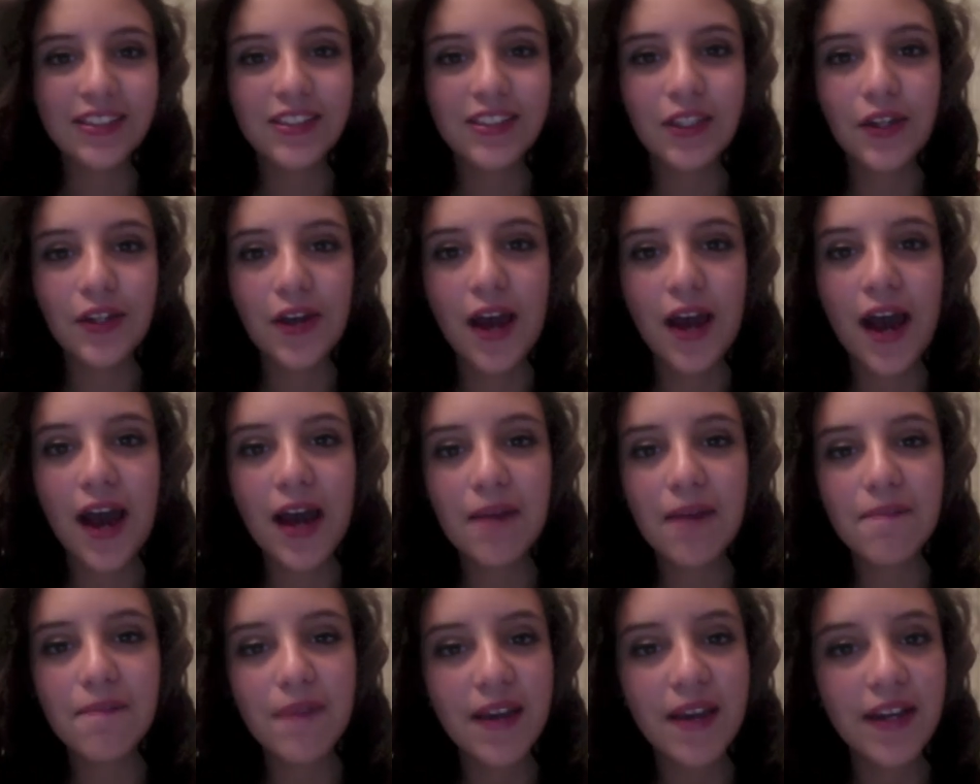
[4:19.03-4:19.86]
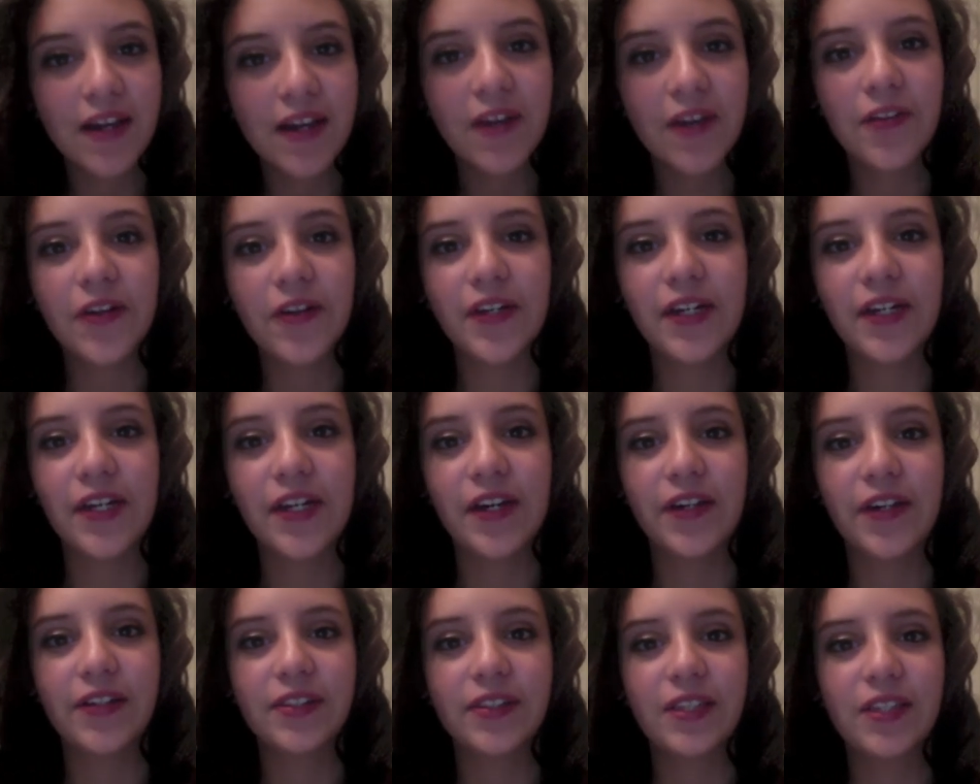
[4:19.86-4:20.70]
So you had to make other
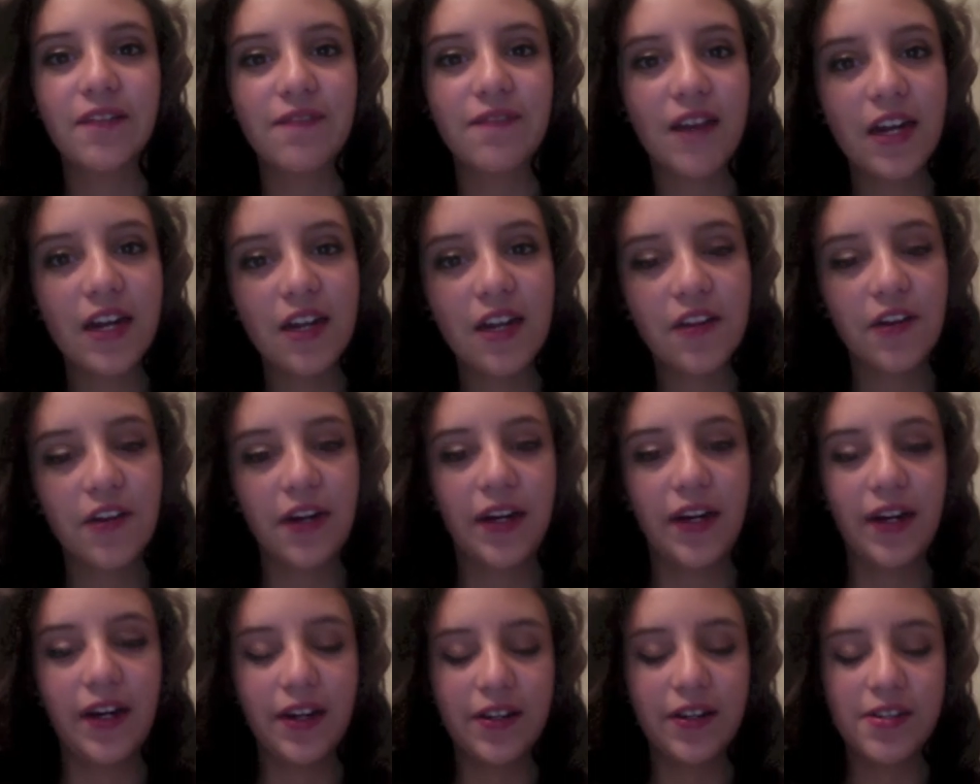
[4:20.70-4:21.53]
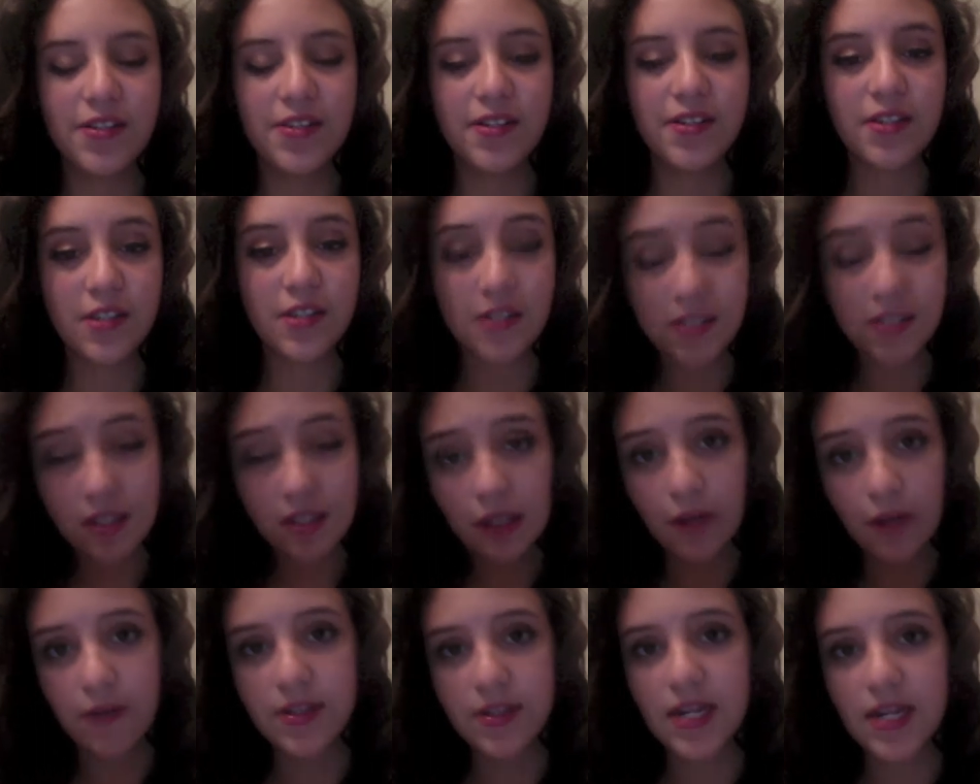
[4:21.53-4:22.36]
gears and find other gears to
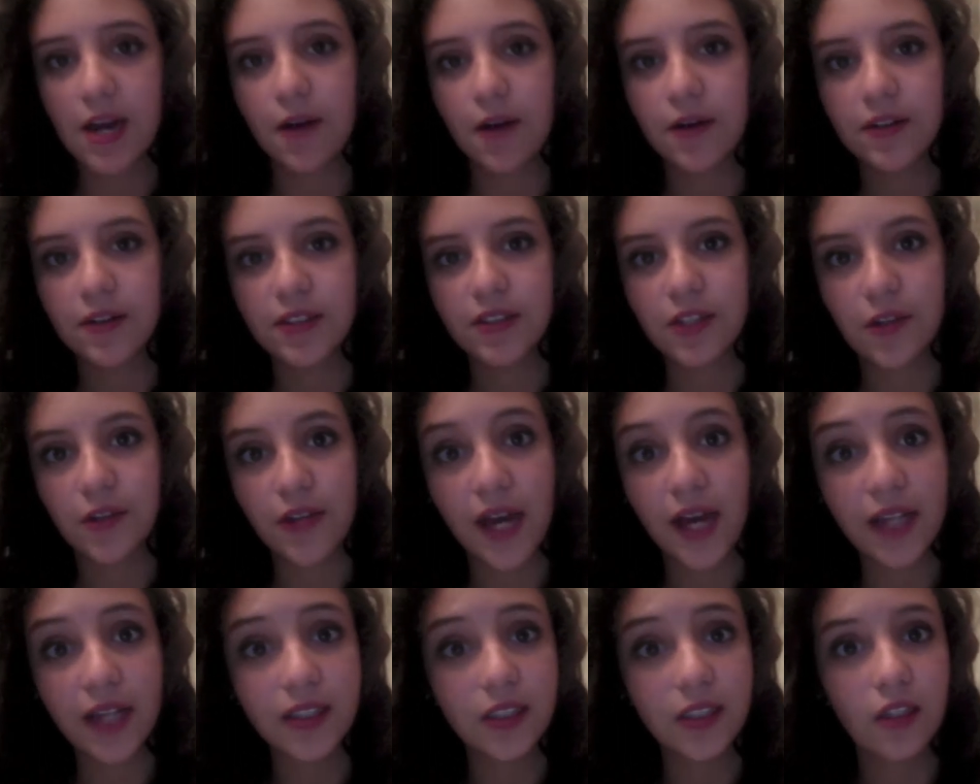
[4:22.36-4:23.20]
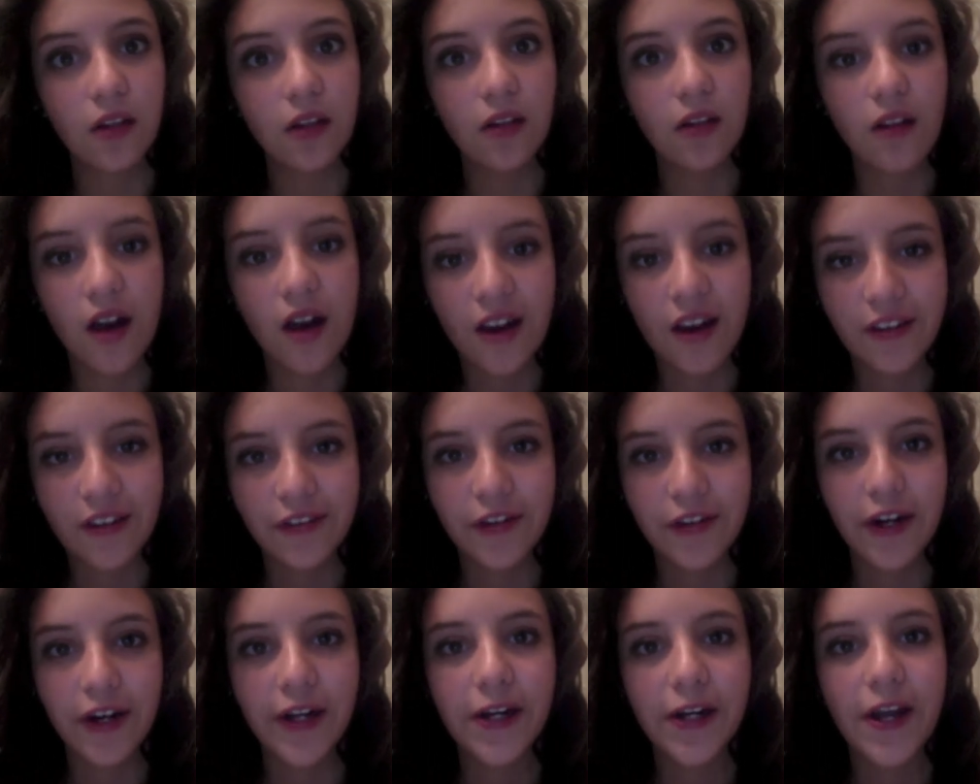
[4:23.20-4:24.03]
slow it down. So that took a lot of
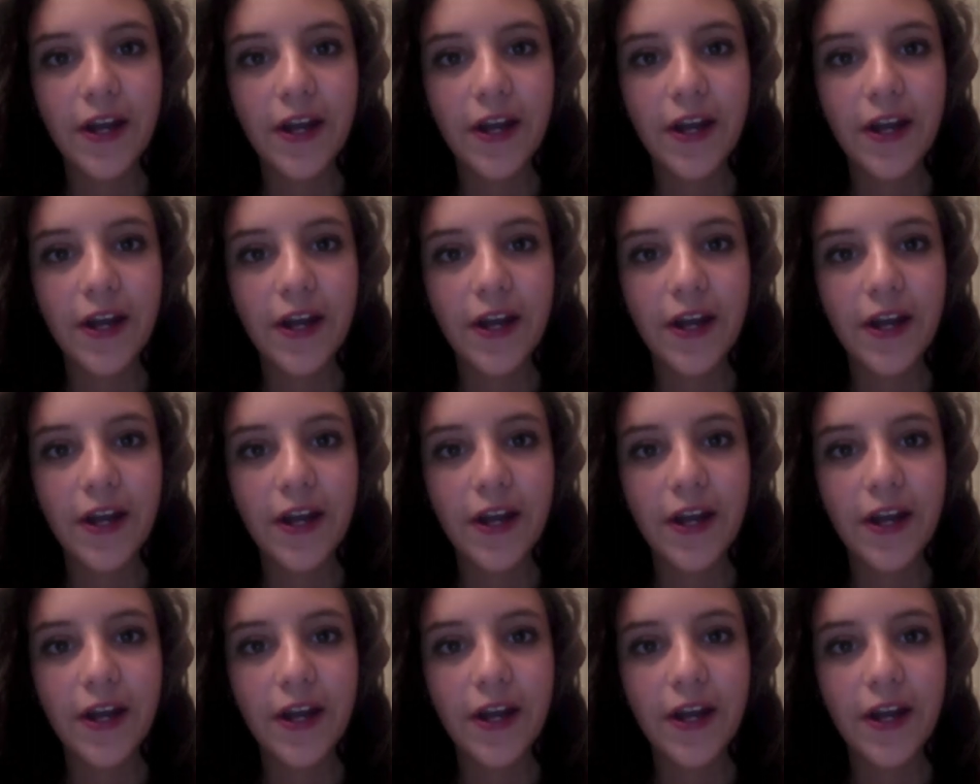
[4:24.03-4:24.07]
work.